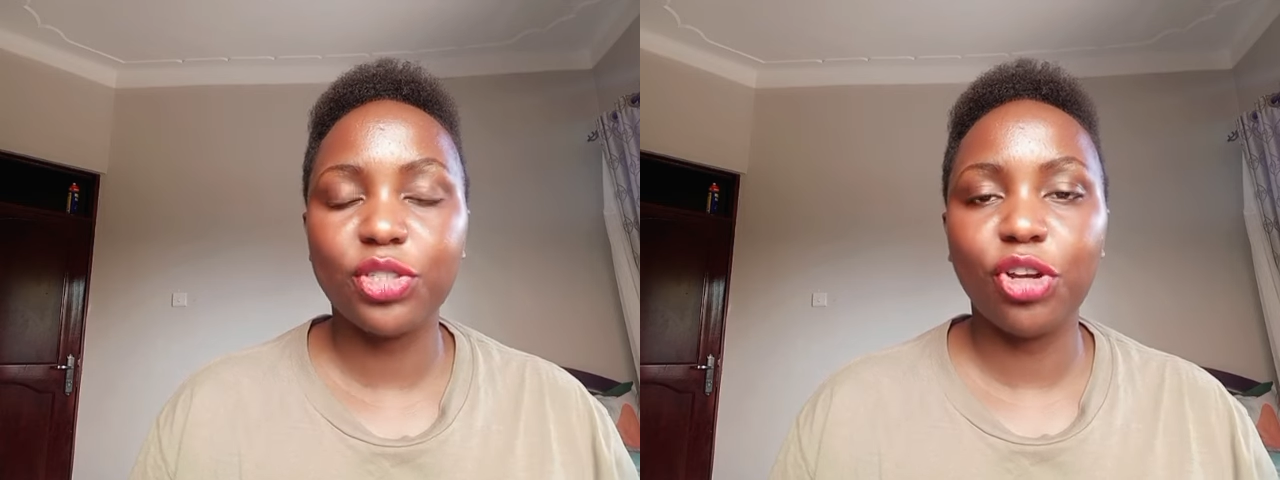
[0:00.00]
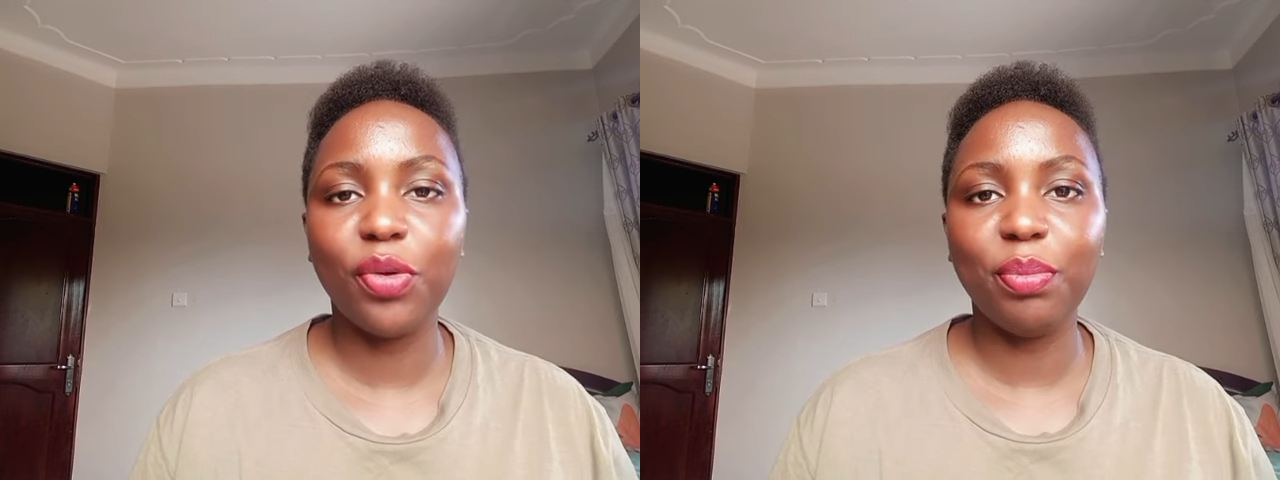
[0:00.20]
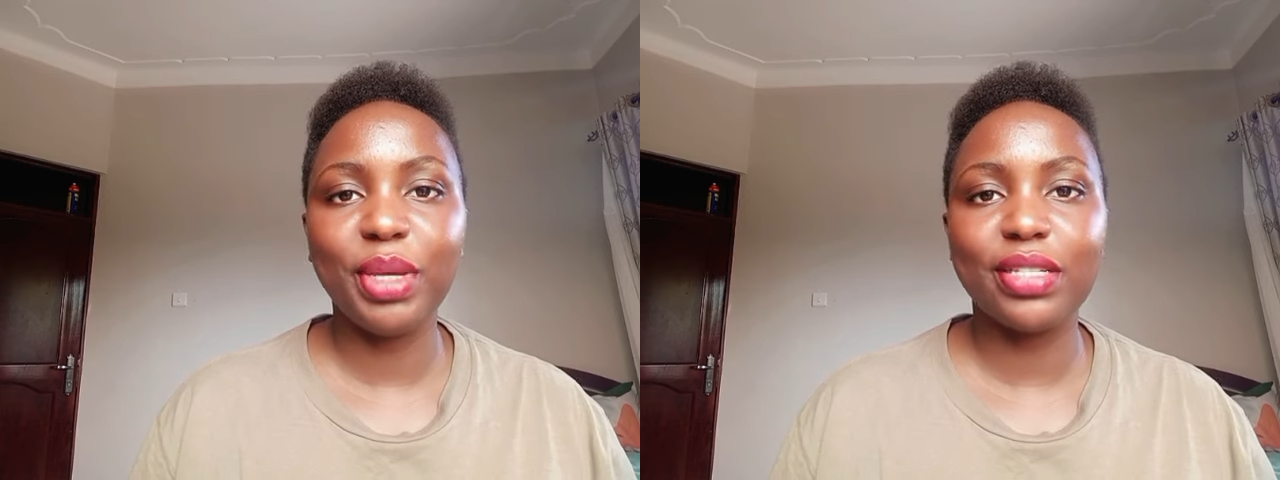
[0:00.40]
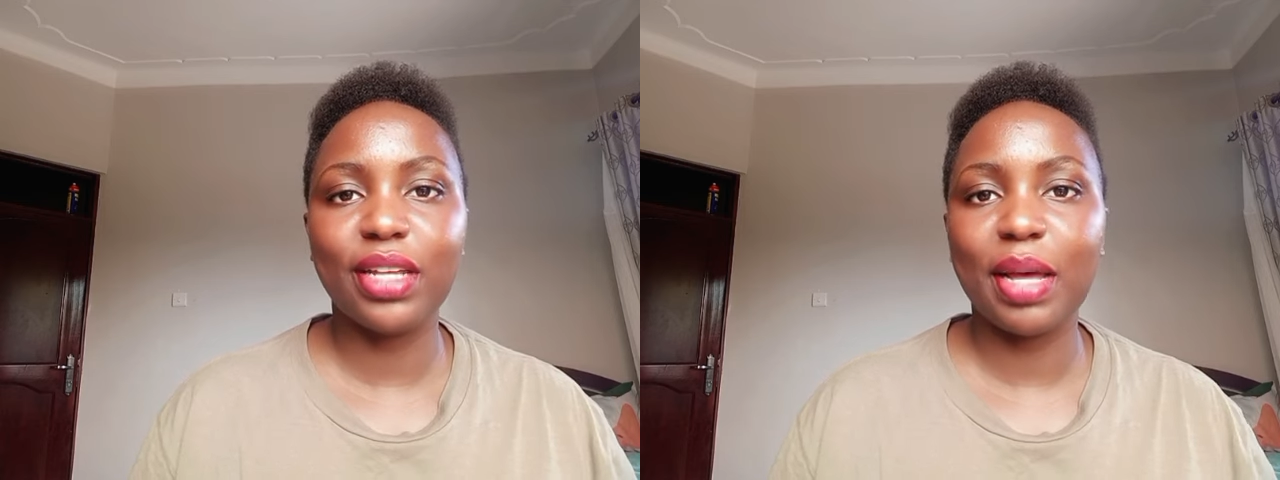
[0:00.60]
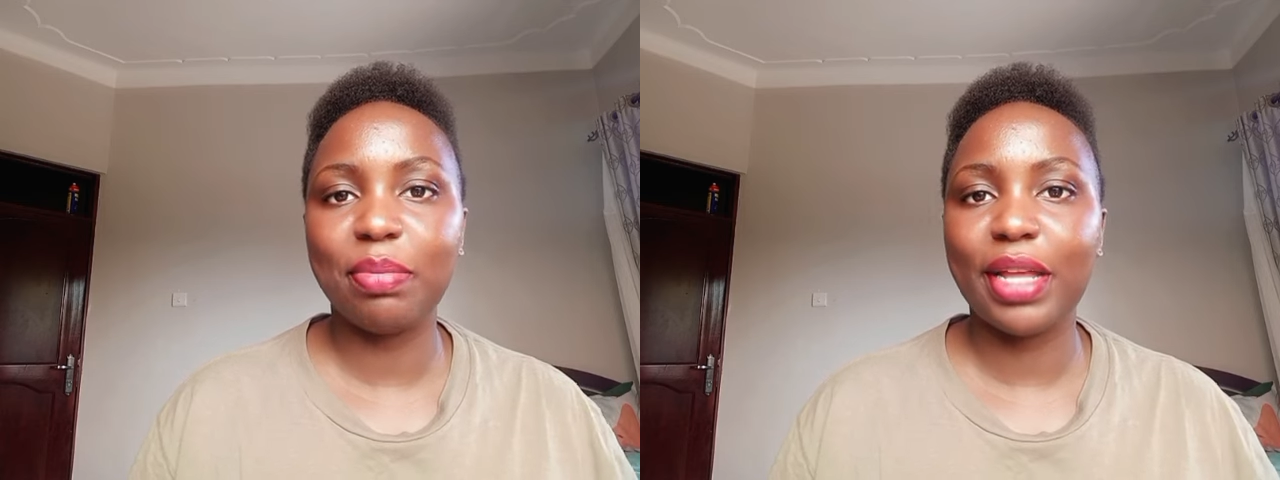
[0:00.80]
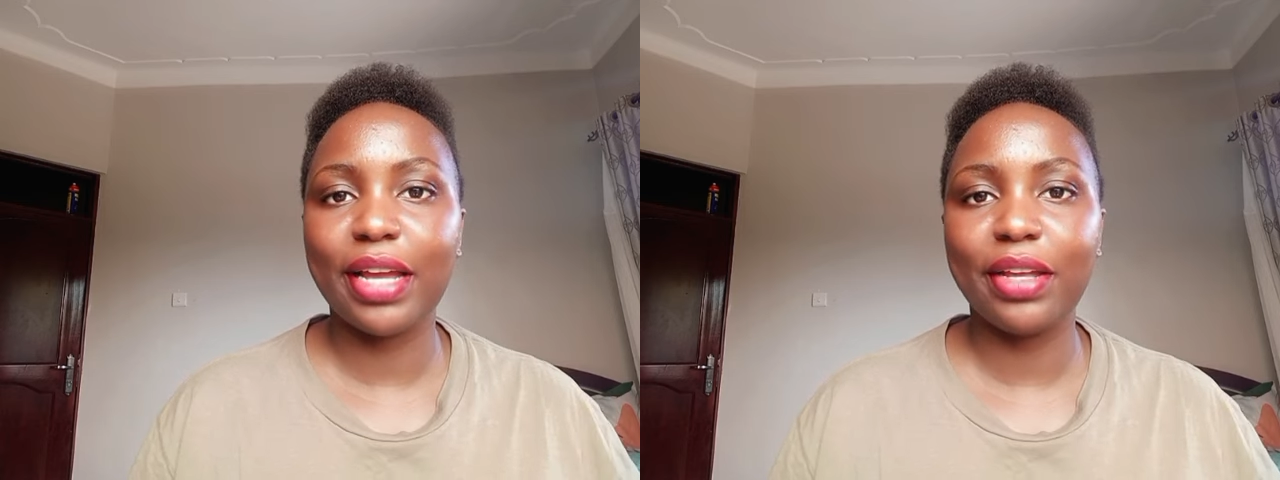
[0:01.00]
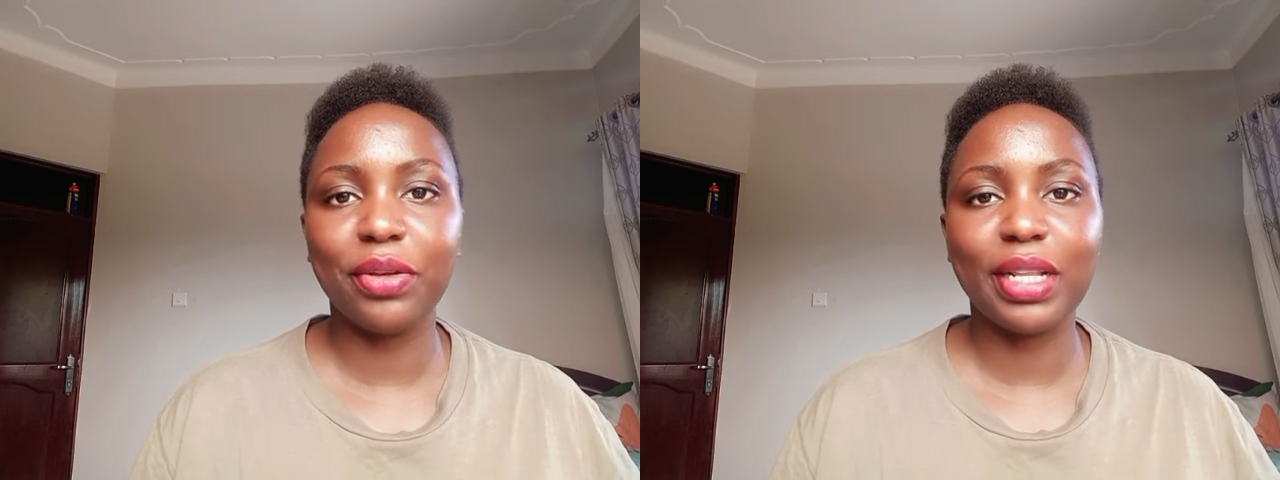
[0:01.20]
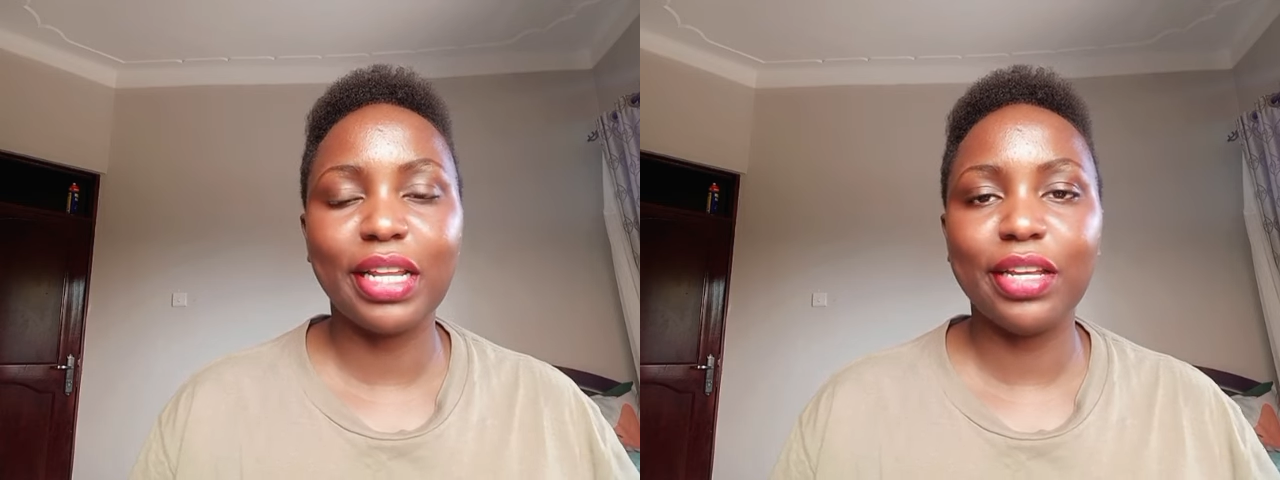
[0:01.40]
Don't mix up like you're
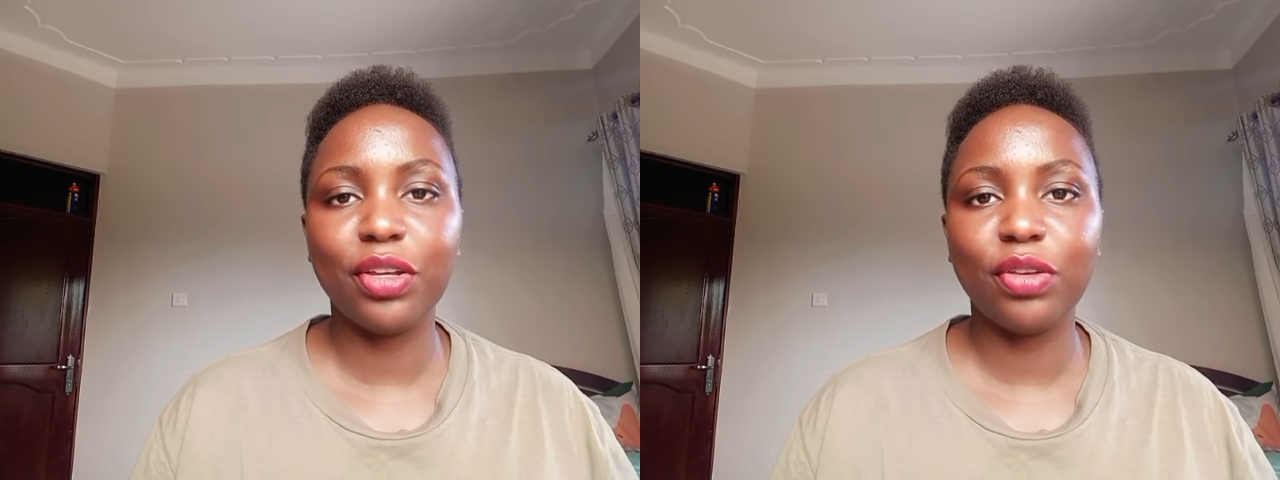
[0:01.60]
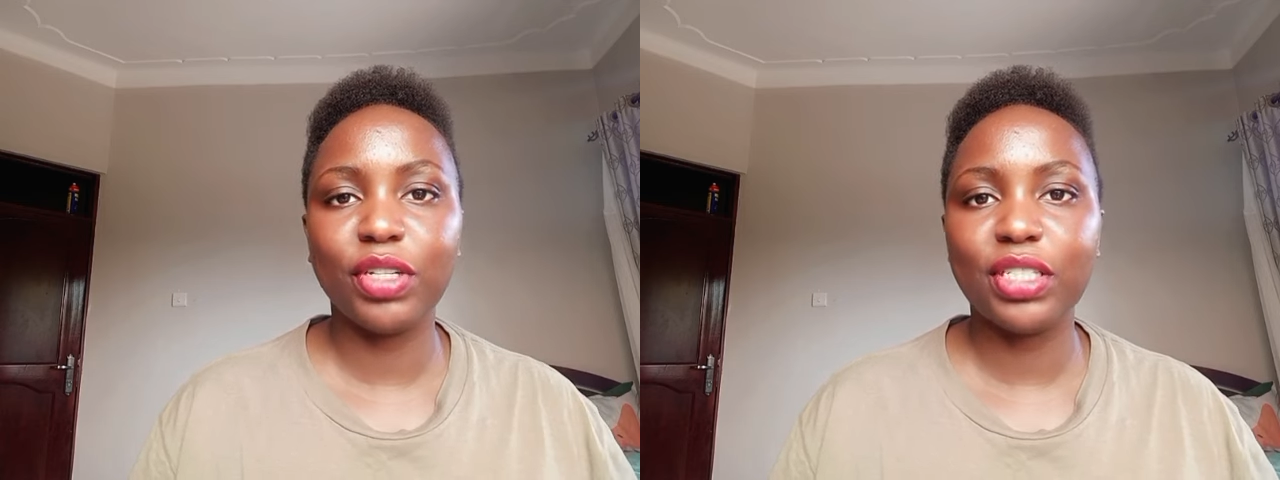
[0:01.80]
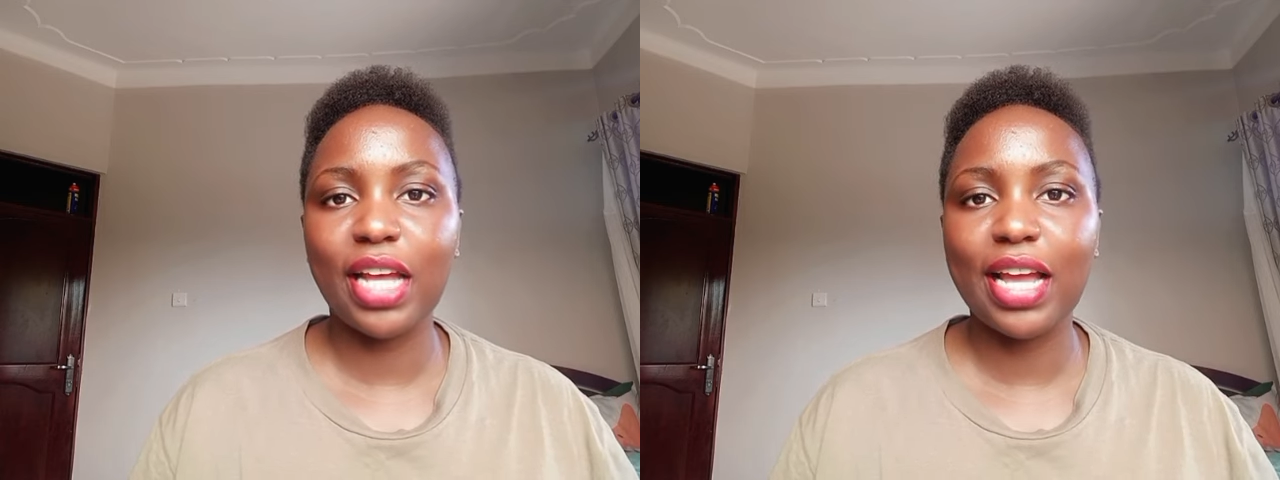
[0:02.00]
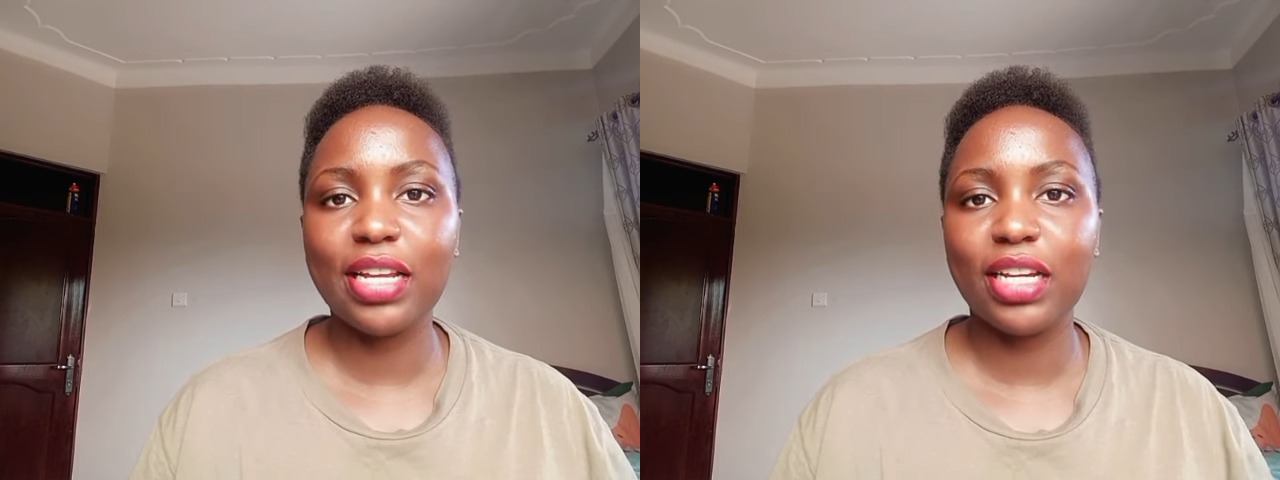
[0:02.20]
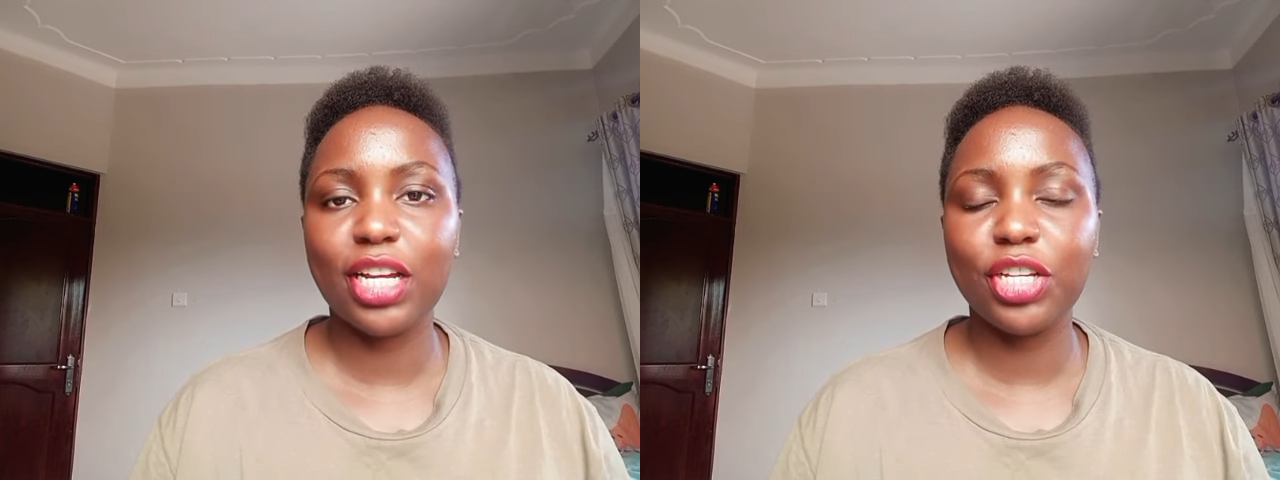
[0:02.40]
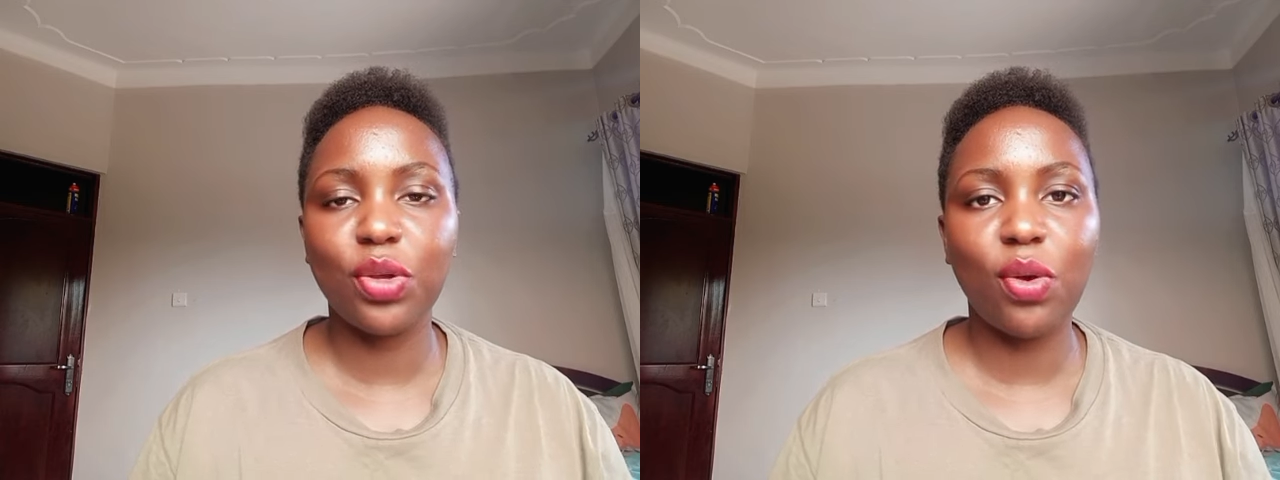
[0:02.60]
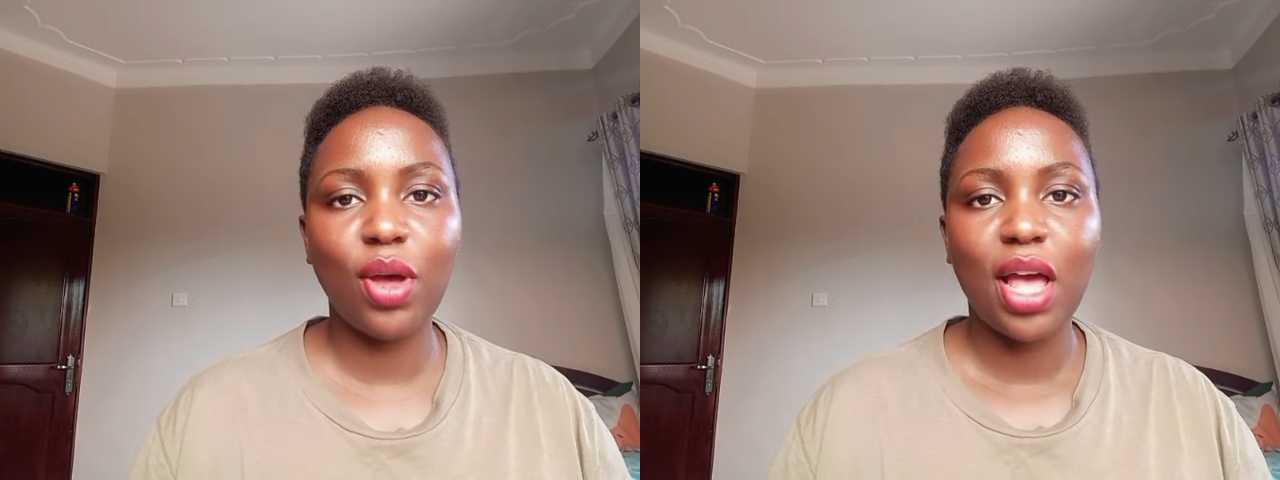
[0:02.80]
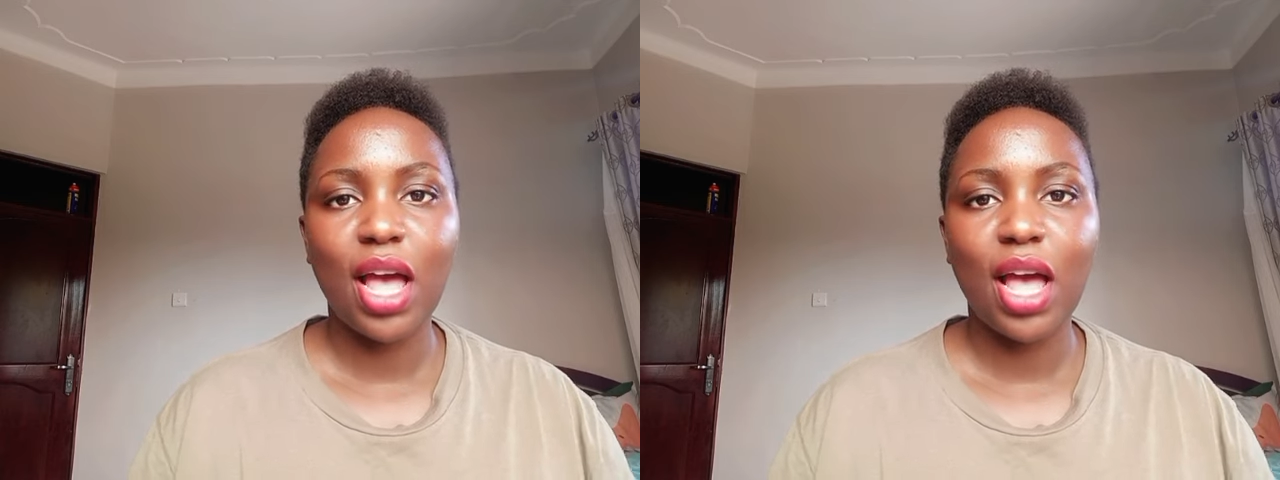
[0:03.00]
cleaning your vagina and your